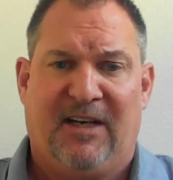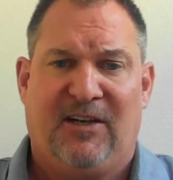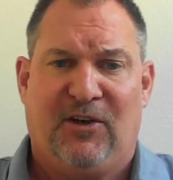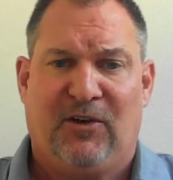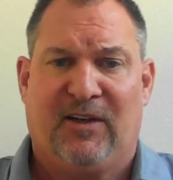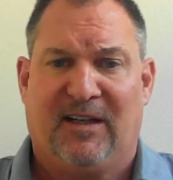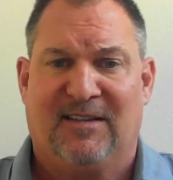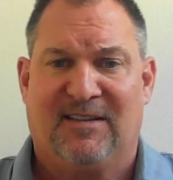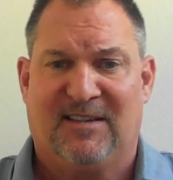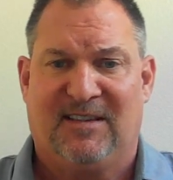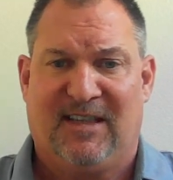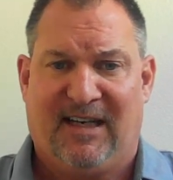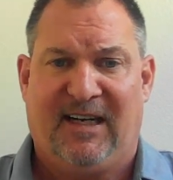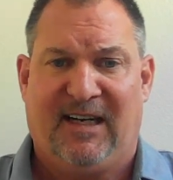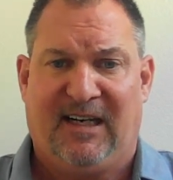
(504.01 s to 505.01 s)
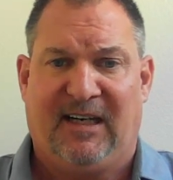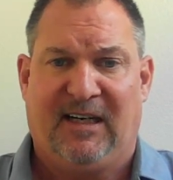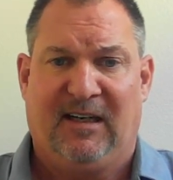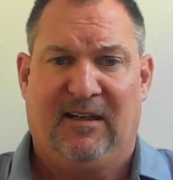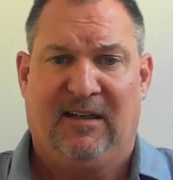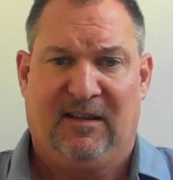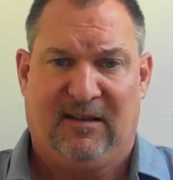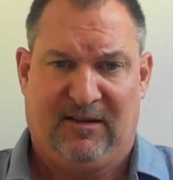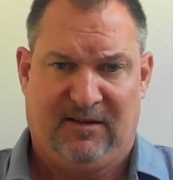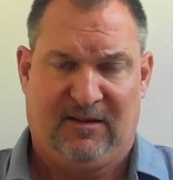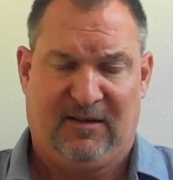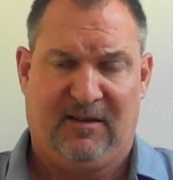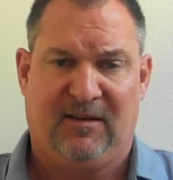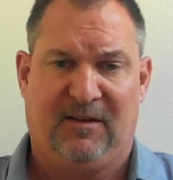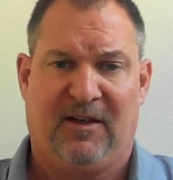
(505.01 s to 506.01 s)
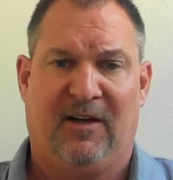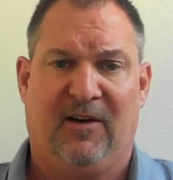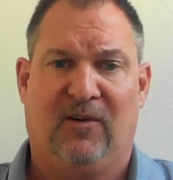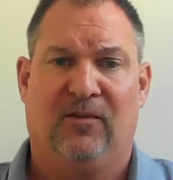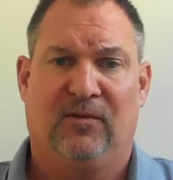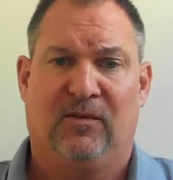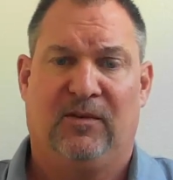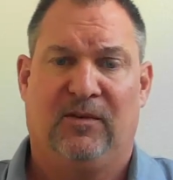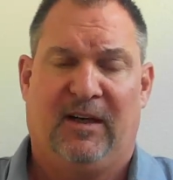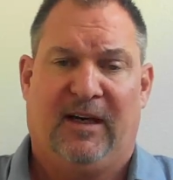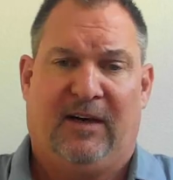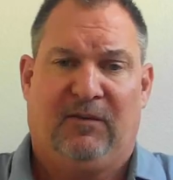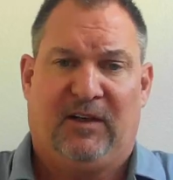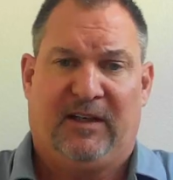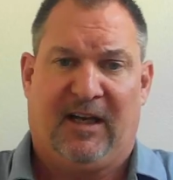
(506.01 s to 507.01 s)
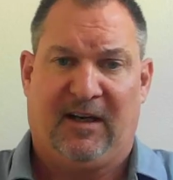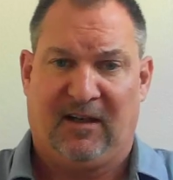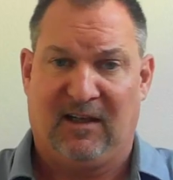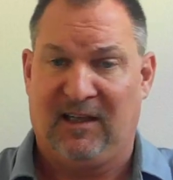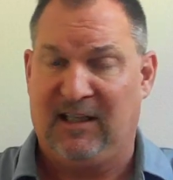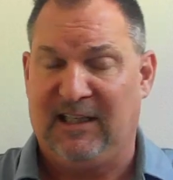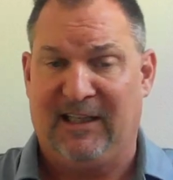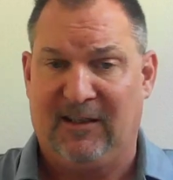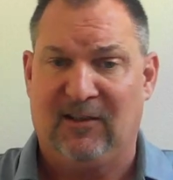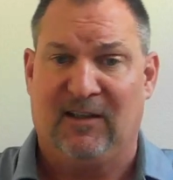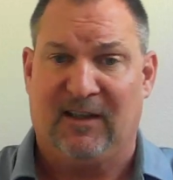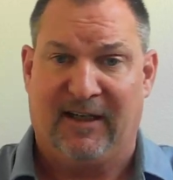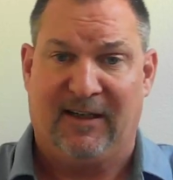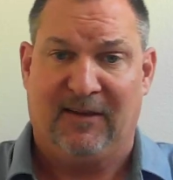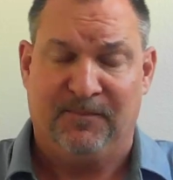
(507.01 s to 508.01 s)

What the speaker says: you can see, everything clearly.